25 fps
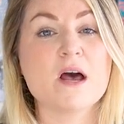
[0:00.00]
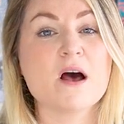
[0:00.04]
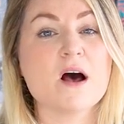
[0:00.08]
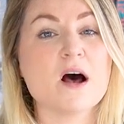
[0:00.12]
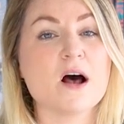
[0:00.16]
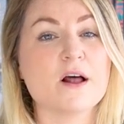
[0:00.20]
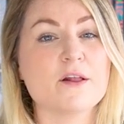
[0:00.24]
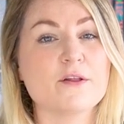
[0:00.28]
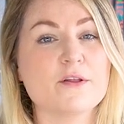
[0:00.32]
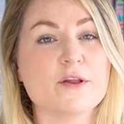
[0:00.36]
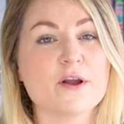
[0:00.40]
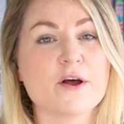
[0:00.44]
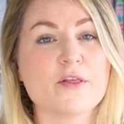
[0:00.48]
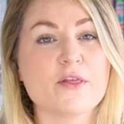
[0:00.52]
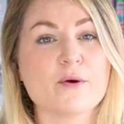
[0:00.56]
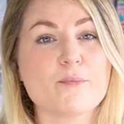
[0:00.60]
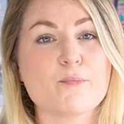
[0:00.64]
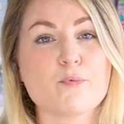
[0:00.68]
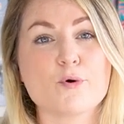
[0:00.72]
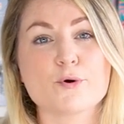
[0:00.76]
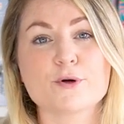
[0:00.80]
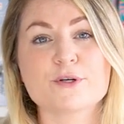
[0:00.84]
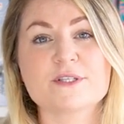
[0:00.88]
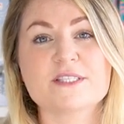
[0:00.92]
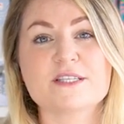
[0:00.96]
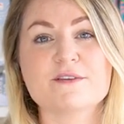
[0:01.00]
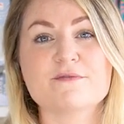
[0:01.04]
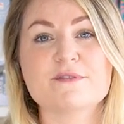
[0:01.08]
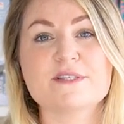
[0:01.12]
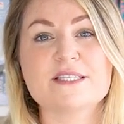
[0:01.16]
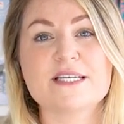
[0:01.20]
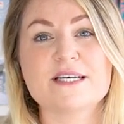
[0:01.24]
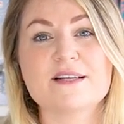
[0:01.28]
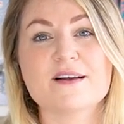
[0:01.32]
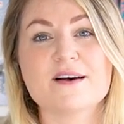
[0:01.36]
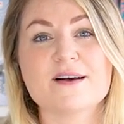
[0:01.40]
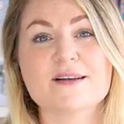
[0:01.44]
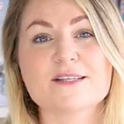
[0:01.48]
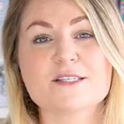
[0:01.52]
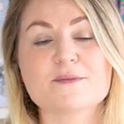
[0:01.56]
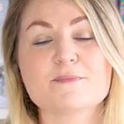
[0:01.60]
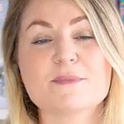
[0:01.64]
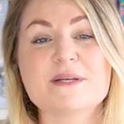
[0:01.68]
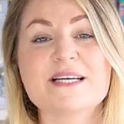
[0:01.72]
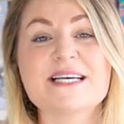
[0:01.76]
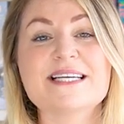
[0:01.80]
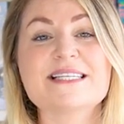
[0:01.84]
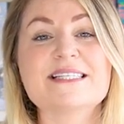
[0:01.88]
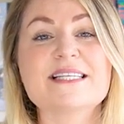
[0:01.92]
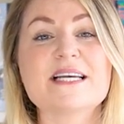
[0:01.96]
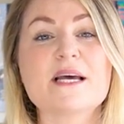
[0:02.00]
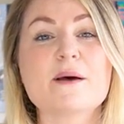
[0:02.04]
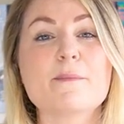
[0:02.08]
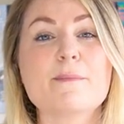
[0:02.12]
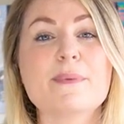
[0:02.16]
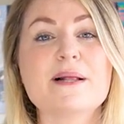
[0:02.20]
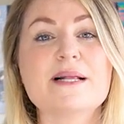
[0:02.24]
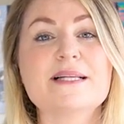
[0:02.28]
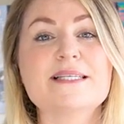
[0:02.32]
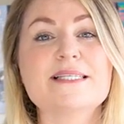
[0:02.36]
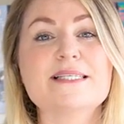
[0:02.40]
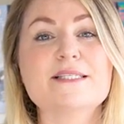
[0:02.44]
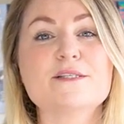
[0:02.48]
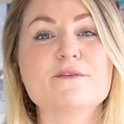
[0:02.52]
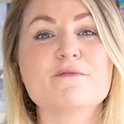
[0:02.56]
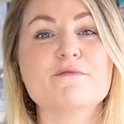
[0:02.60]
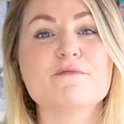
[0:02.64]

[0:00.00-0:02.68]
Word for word: Another productivity enhancement is the ability to